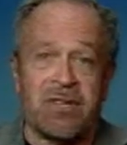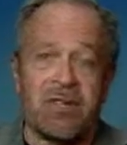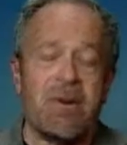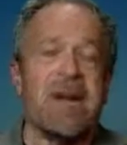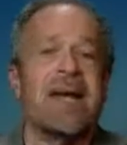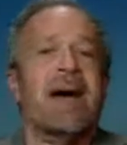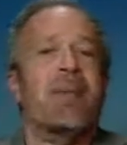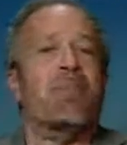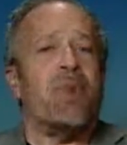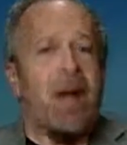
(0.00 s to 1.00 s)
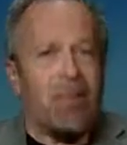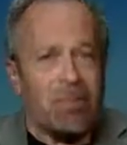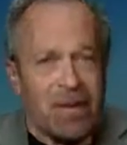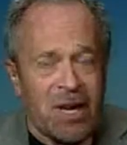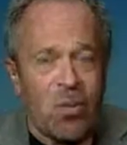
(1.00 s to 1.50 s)
So
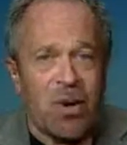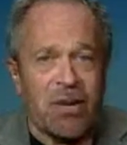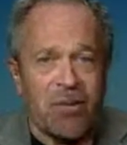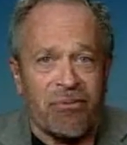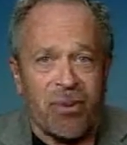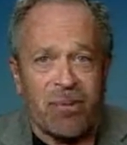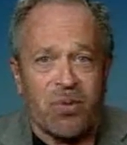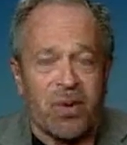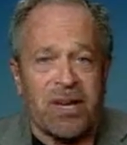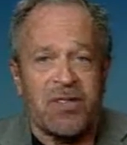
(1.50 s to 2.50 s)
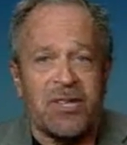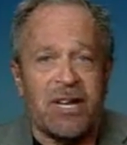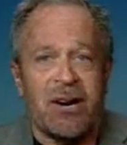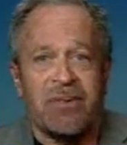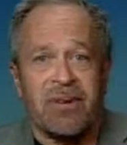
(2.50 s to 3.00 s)
probably one of the reforms we're going to see
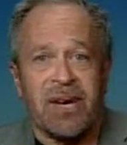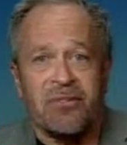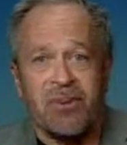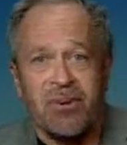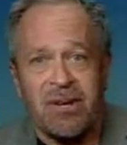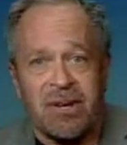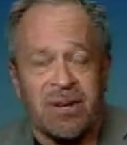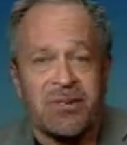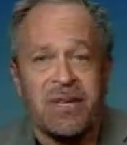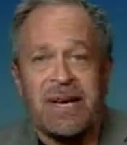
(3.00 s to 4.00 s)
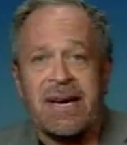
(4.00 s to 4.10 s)
over the next few years,